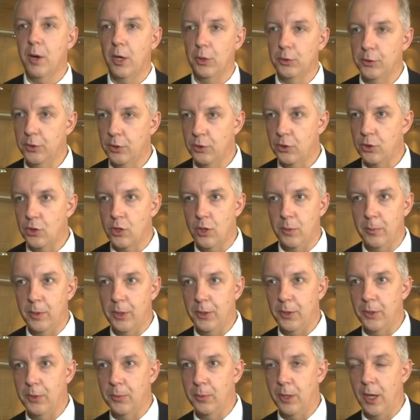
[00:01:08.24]
about this comet.
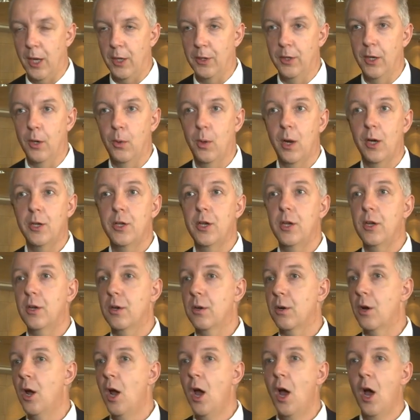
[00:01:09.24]
We had no
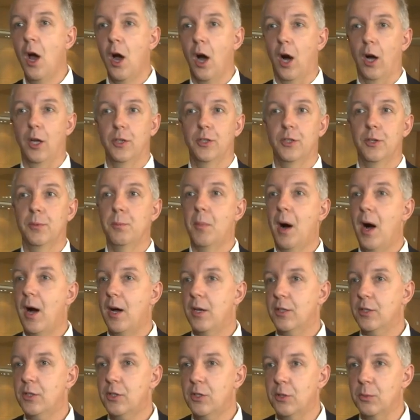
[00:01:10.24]
idea on the
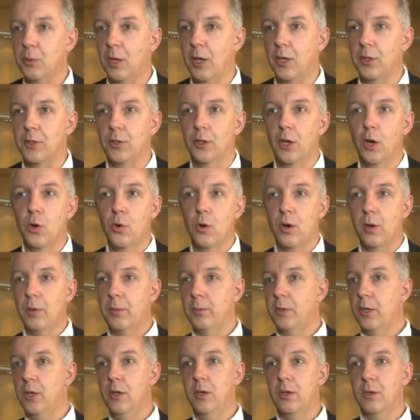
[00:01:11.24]
mass, we had no
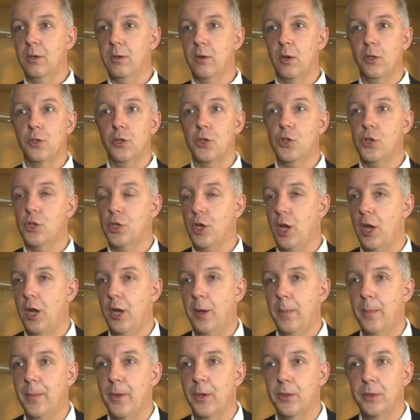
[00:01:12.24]
idea on the
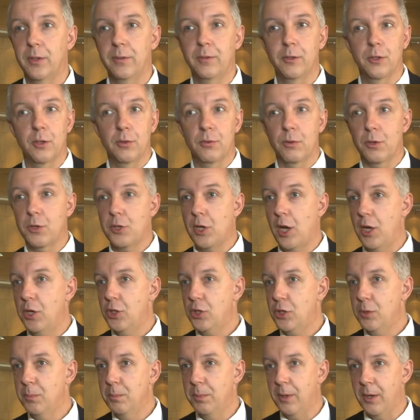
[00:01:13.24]
shape, not even the
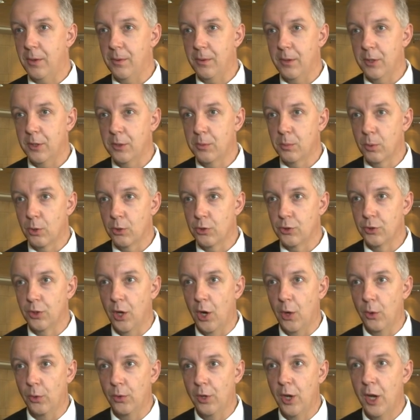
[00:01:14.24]
rotation period was
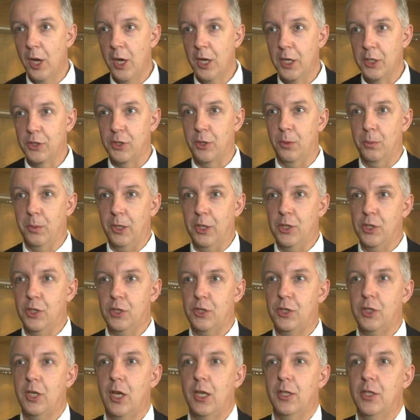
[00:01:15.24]
known. So we
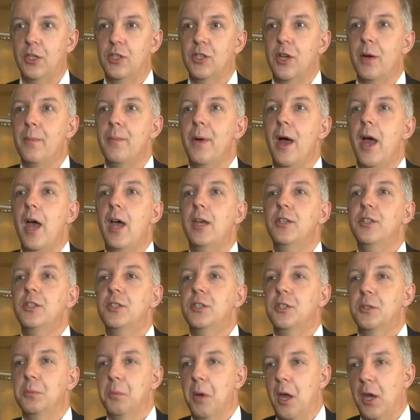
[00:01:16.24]
just had some
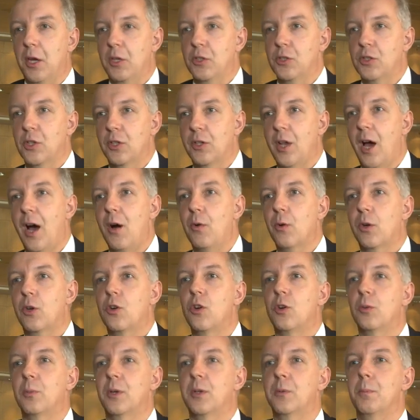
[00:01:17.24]
estimates on how a
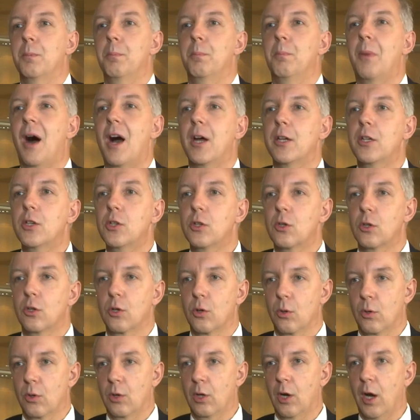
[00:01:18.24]
comet might
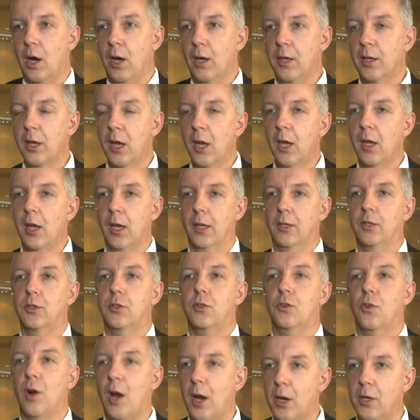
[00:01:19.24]
look like and
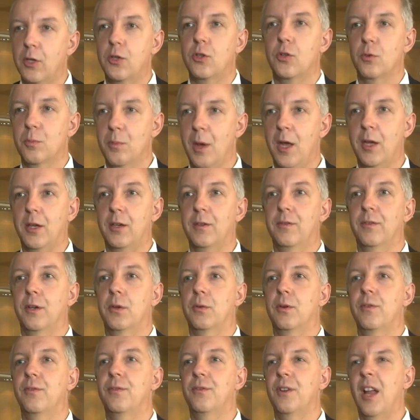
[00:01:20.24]
tried to make a
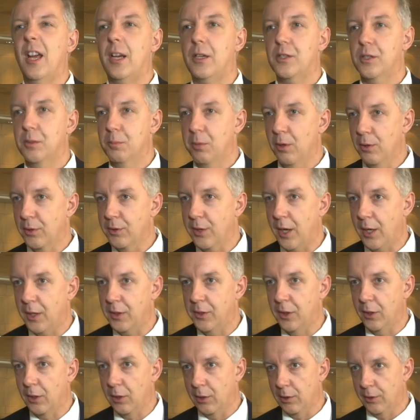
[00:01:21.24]
very flexible
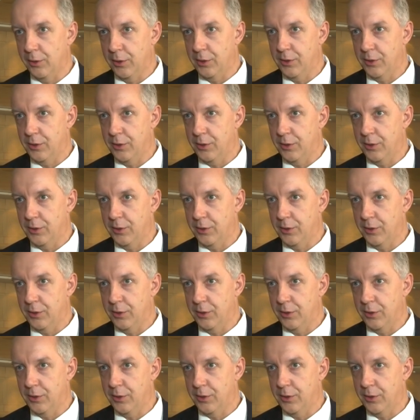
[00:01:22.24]
technical